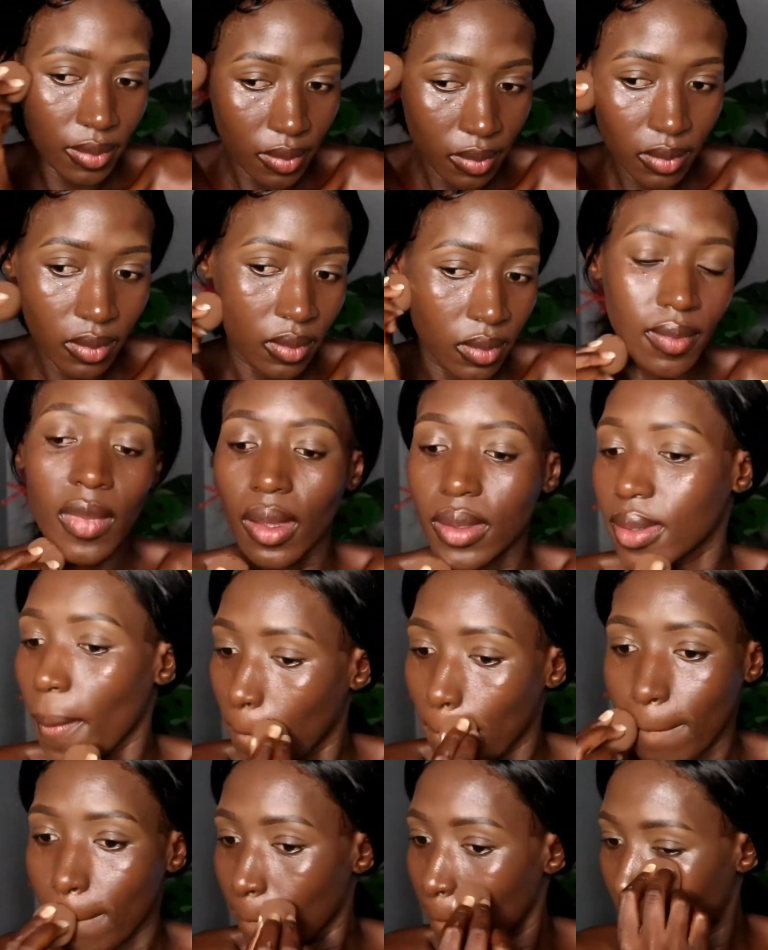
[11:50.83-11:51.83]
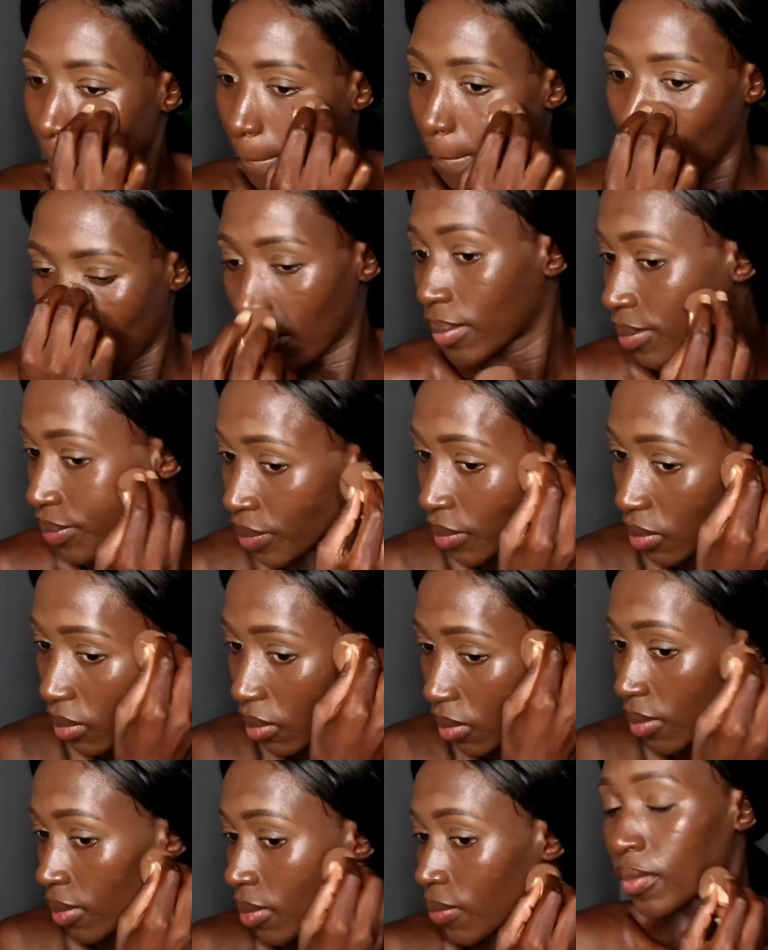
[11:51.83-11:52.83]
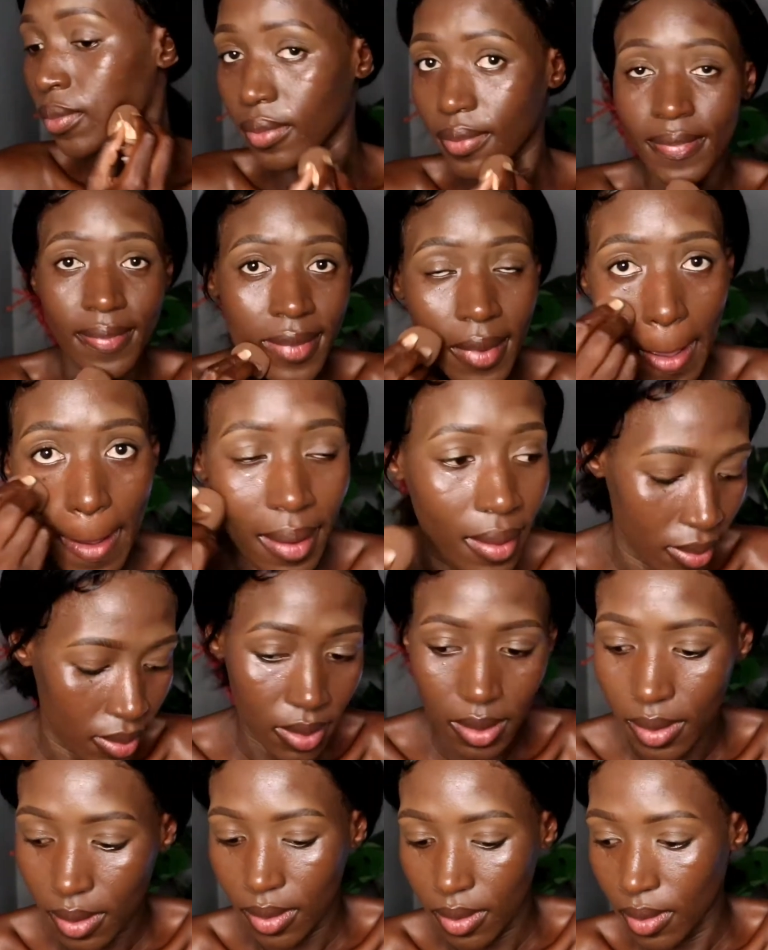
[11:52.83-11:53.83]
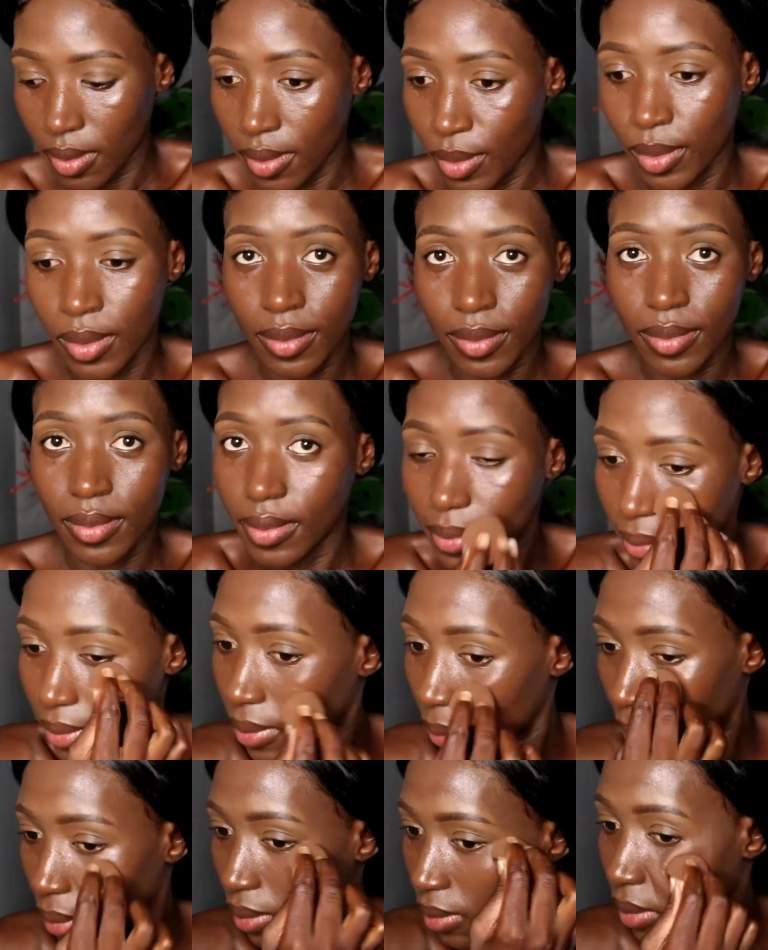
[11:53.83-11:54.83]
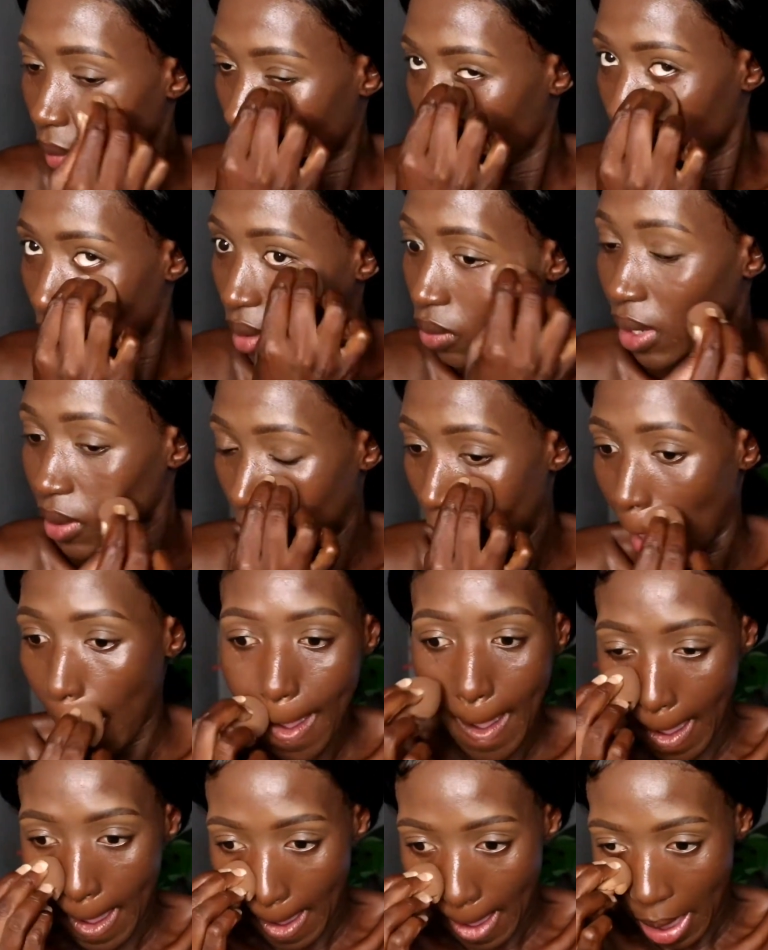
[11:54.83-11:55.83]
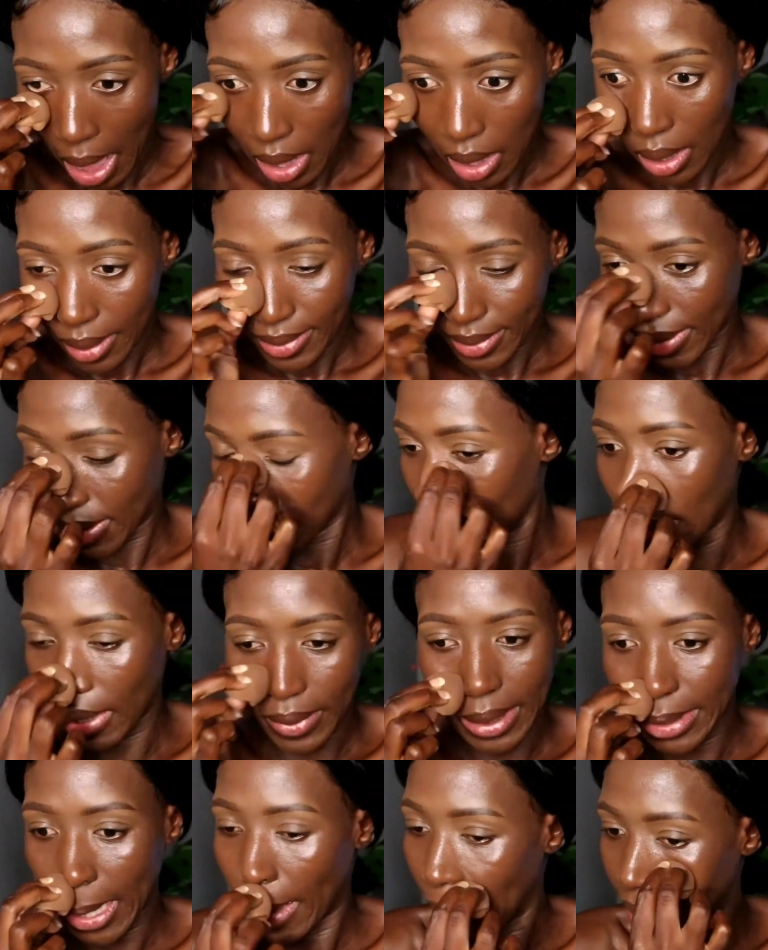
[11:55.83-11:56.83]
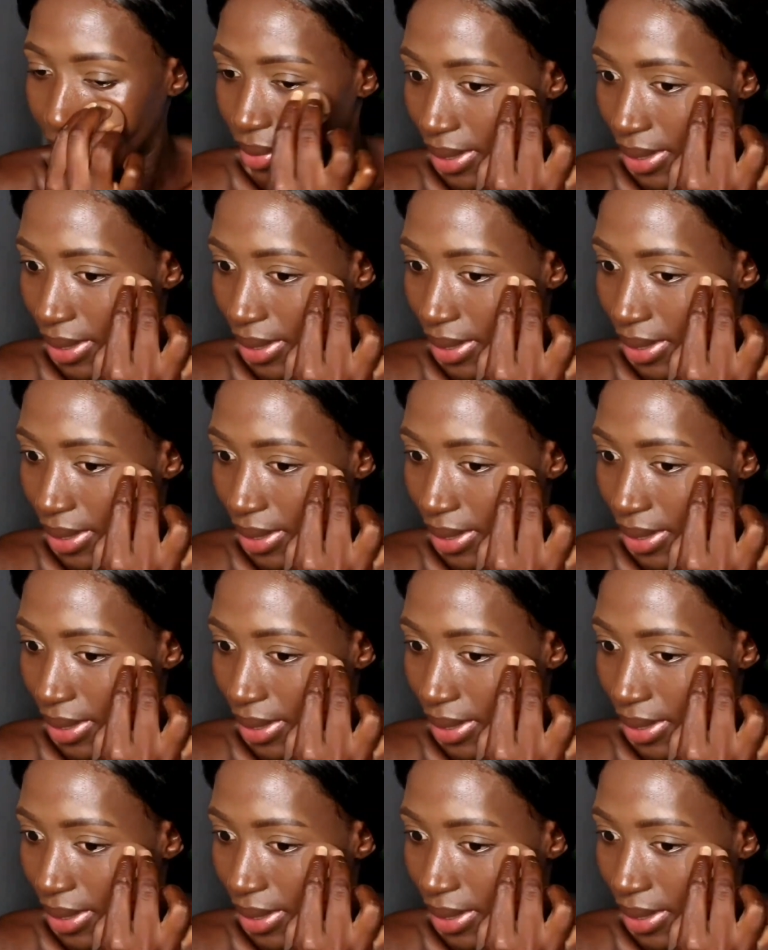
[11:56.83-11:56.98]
I do have like a problem of which my face is not the same as my neck, whereas